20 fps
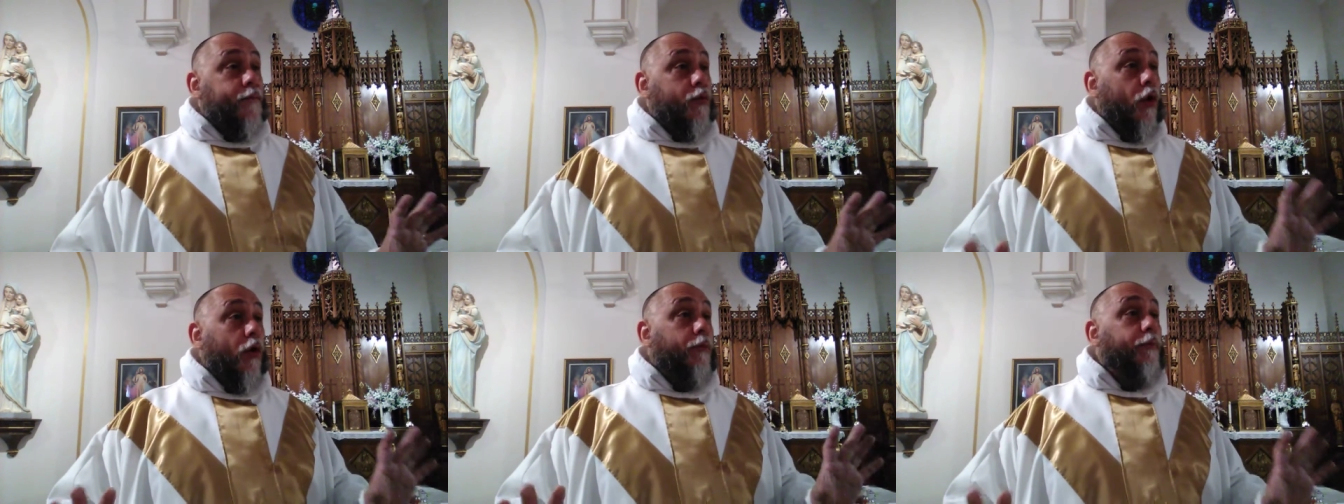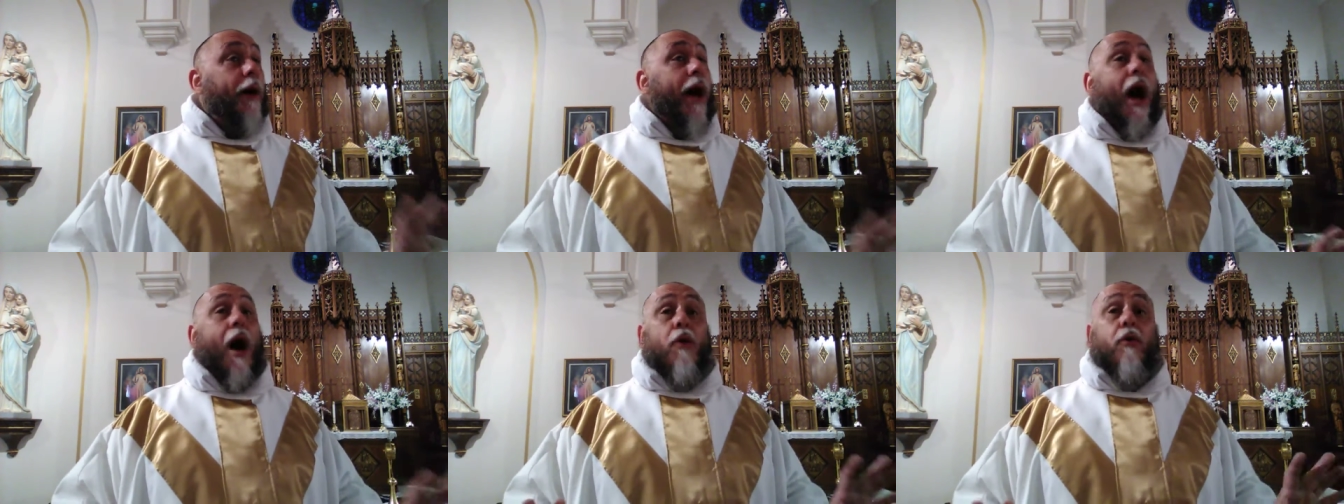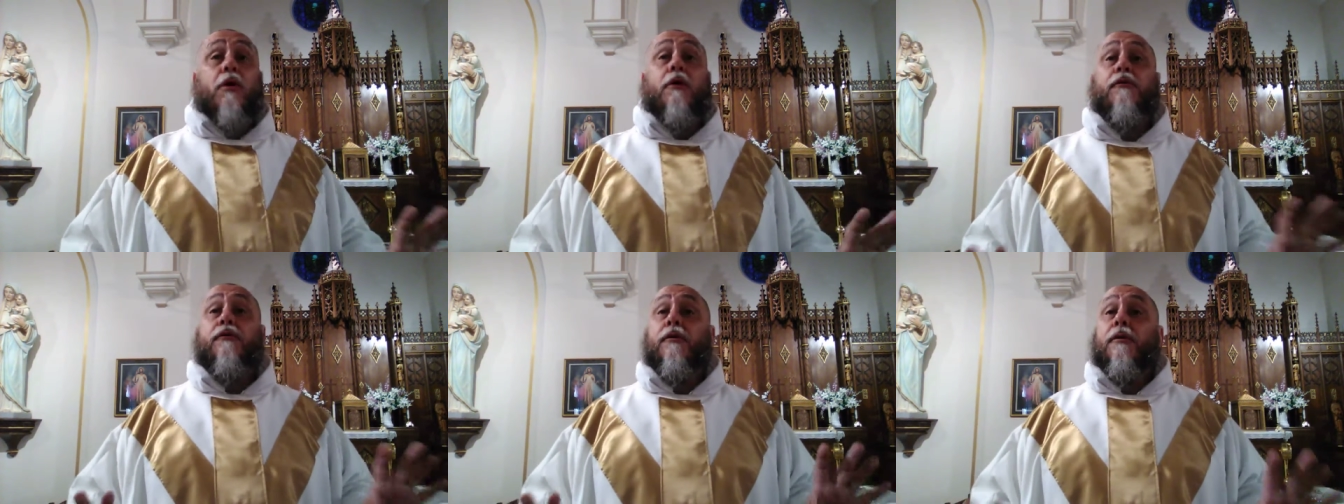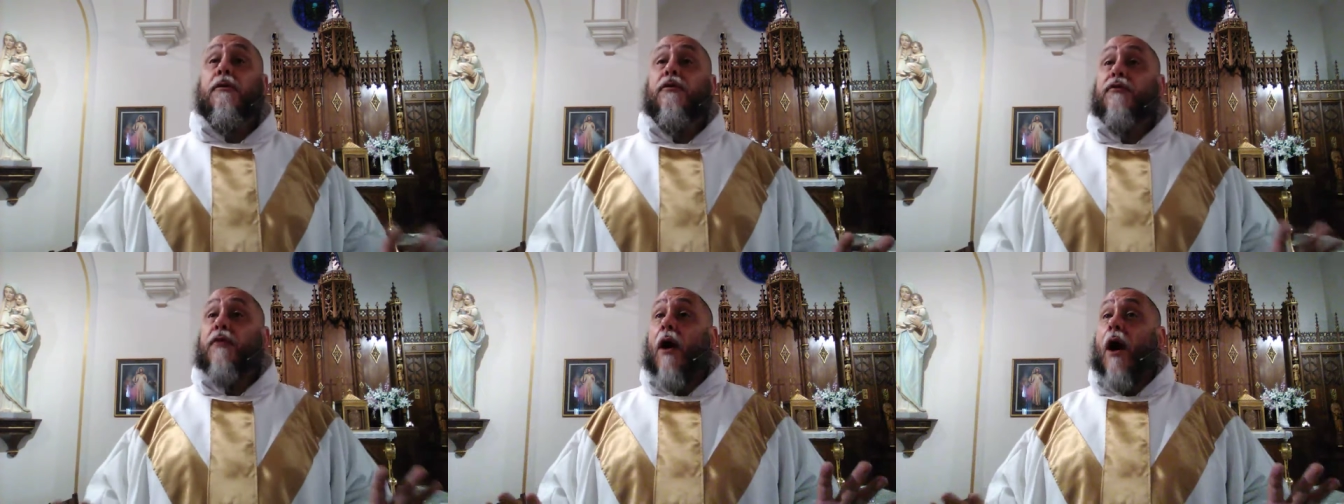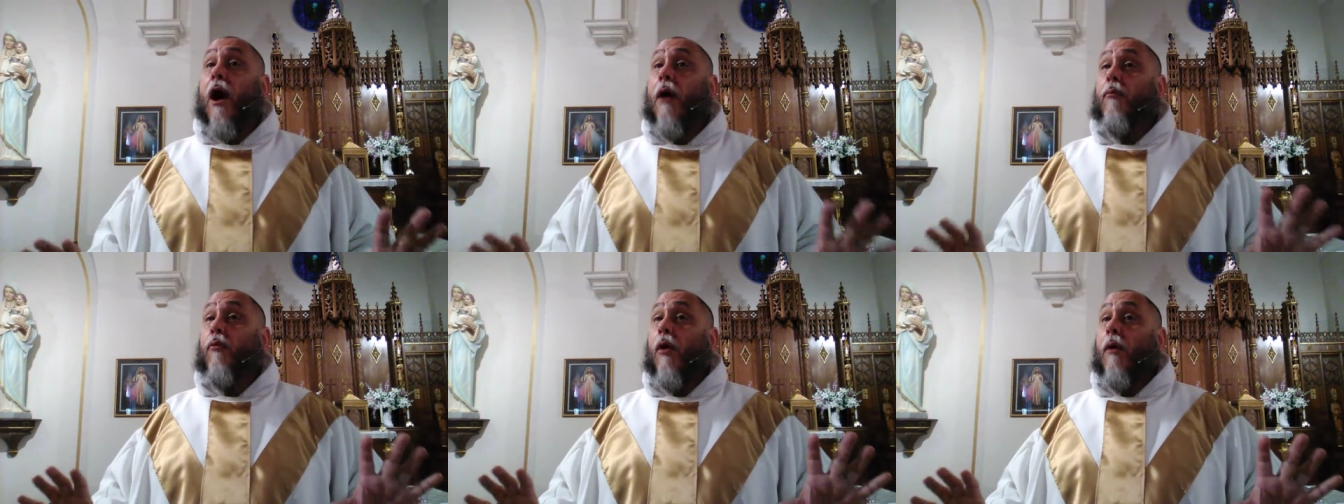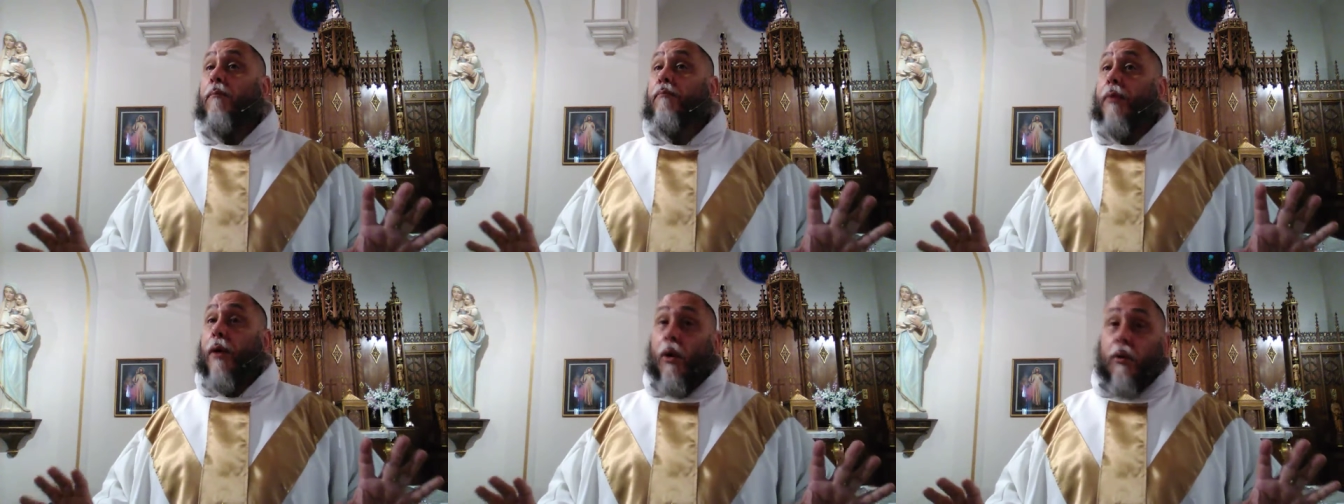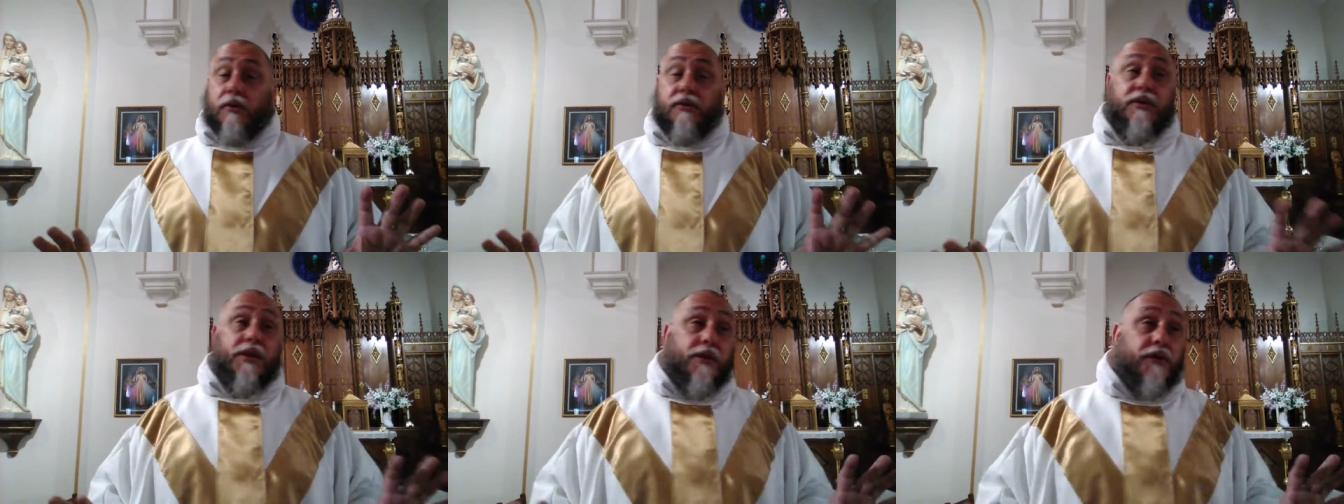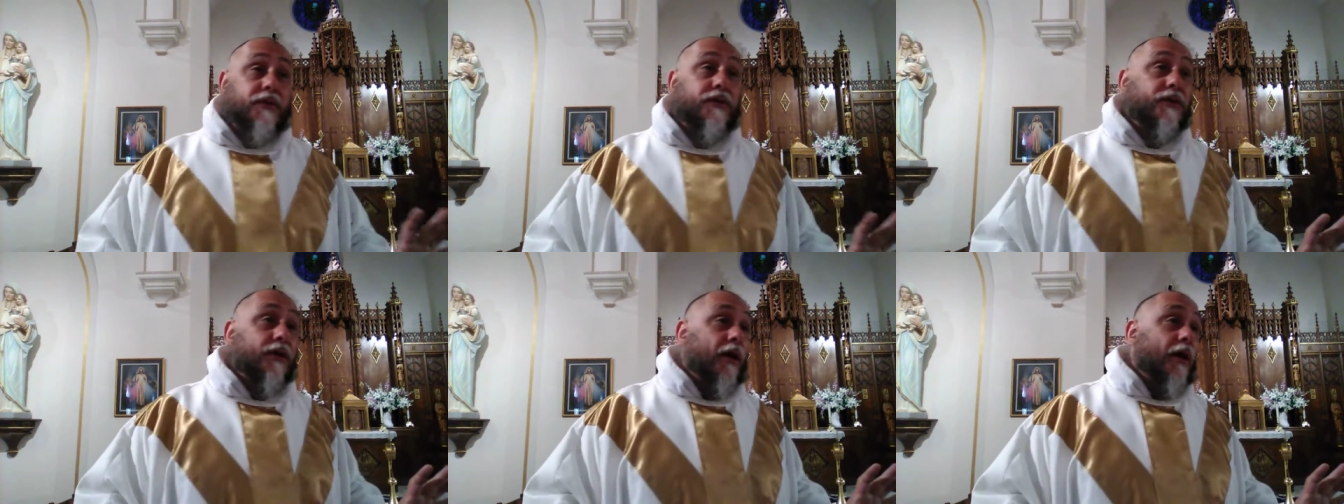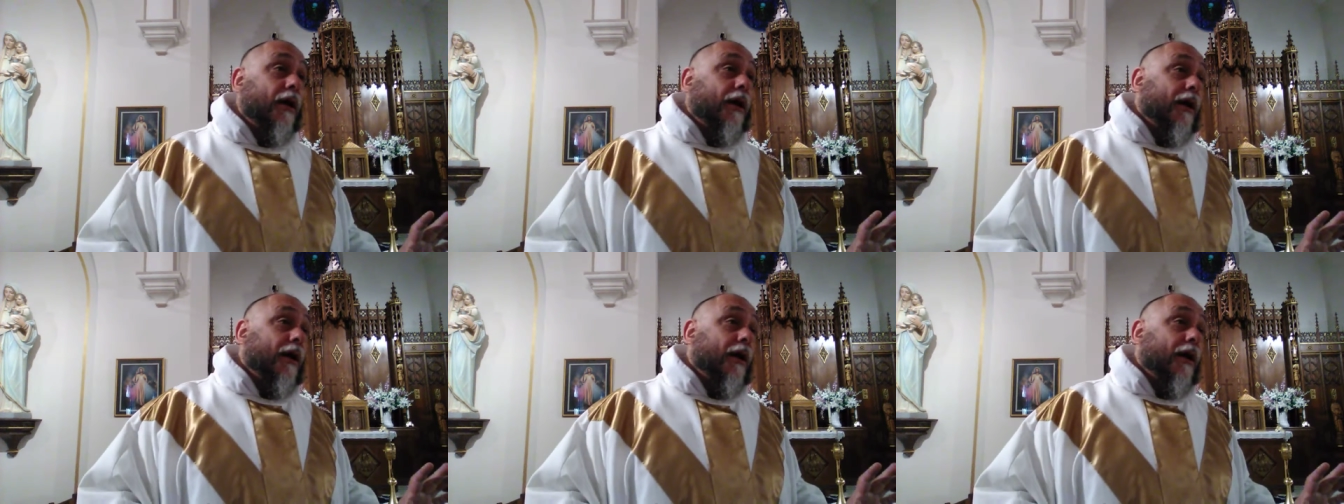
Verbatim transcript: more powerful, far more potent,